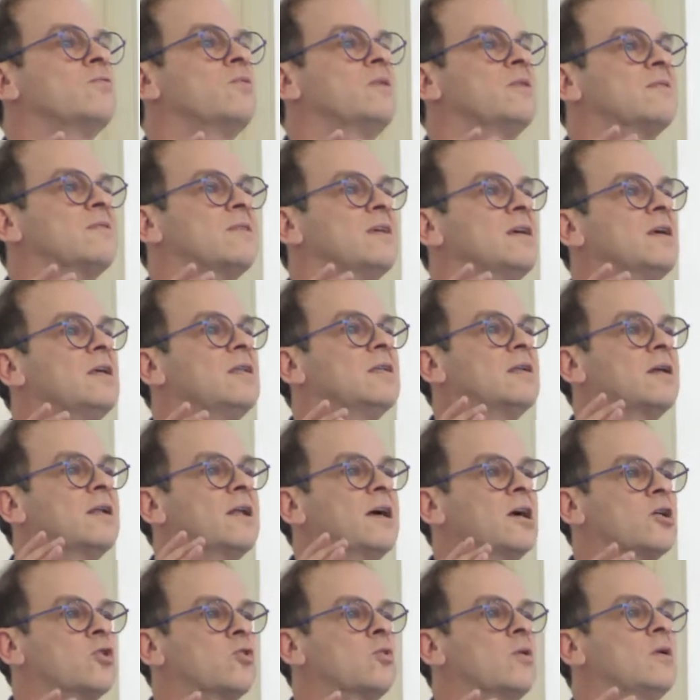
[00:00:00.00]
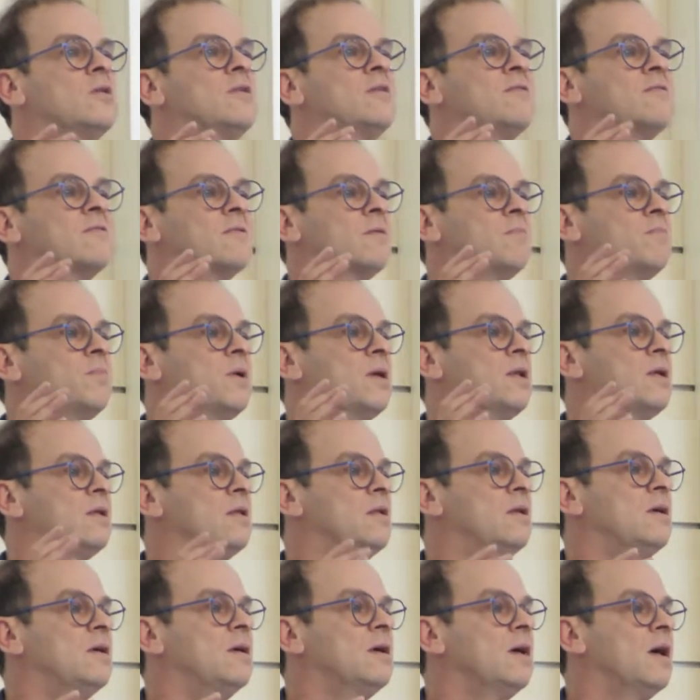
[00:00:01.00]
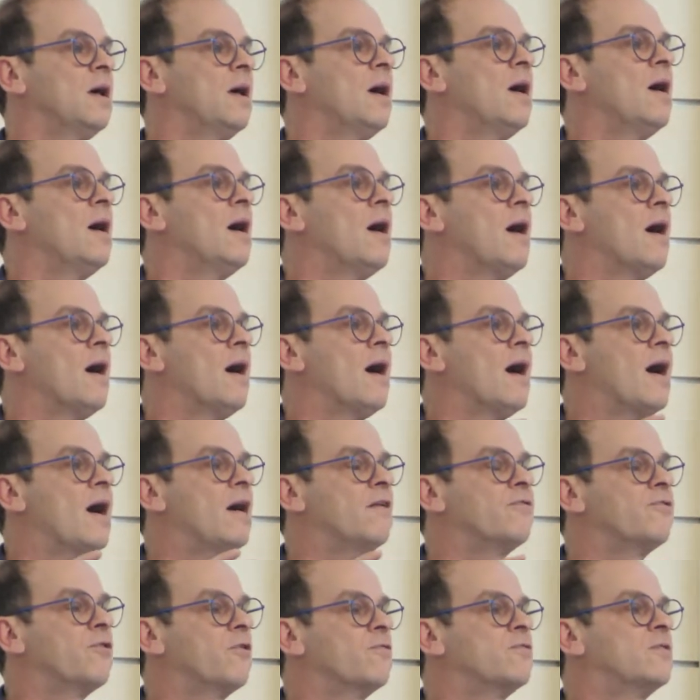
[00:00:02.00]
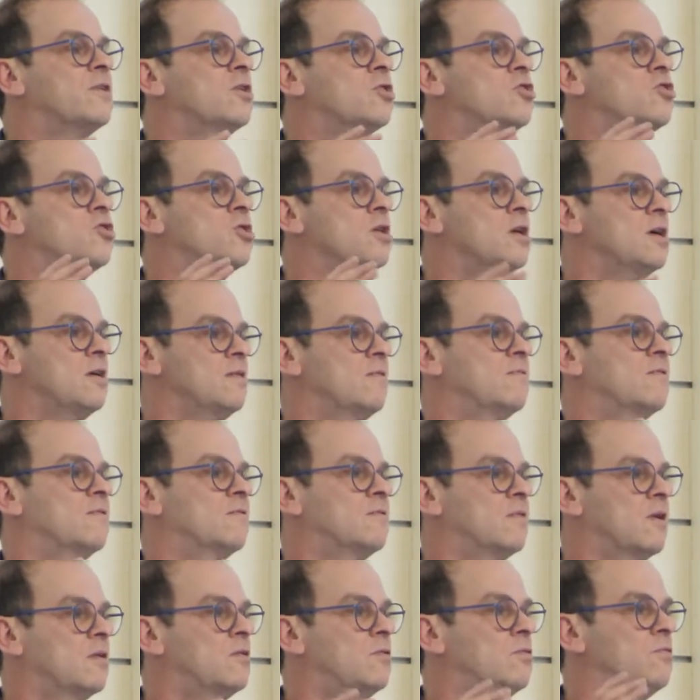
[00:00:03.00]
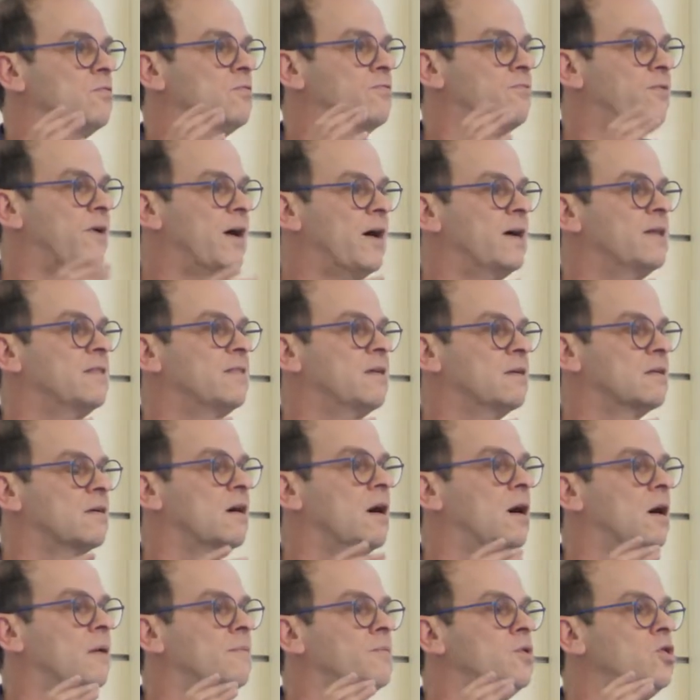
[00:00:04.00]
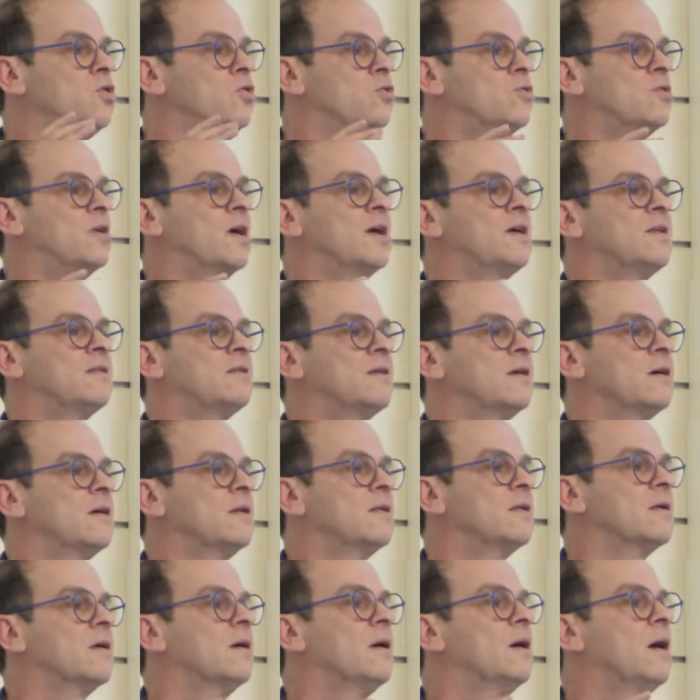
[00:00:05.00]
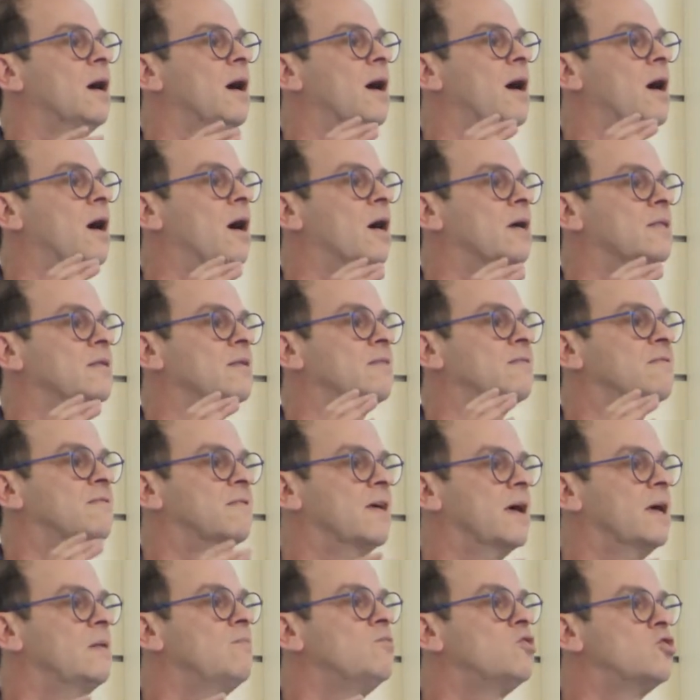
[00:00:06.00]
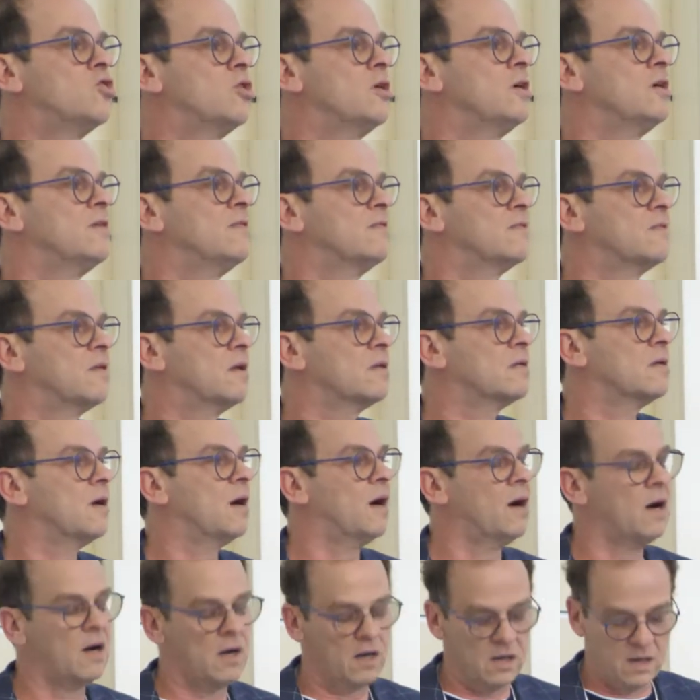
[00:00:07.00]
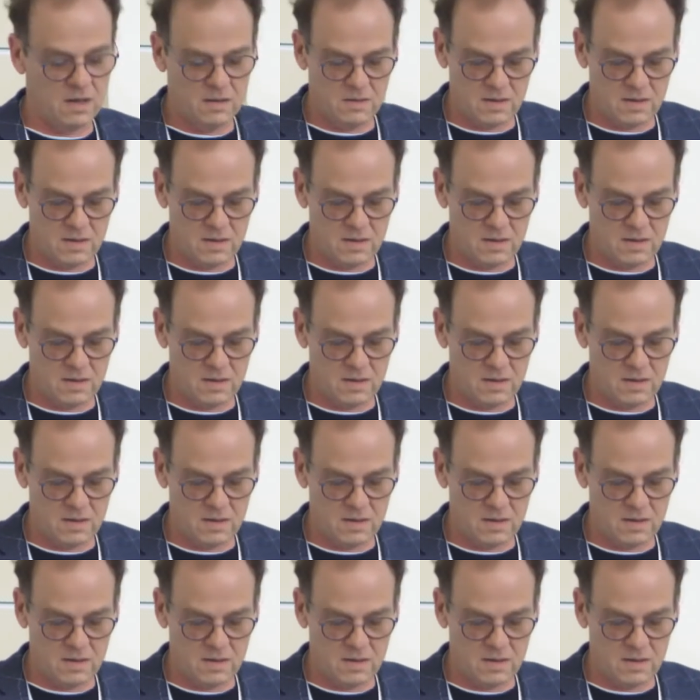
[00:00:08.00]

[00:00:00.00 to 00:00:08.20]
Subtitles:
with intellectual disability, half of the genes that you find that are mutated are the same genes that are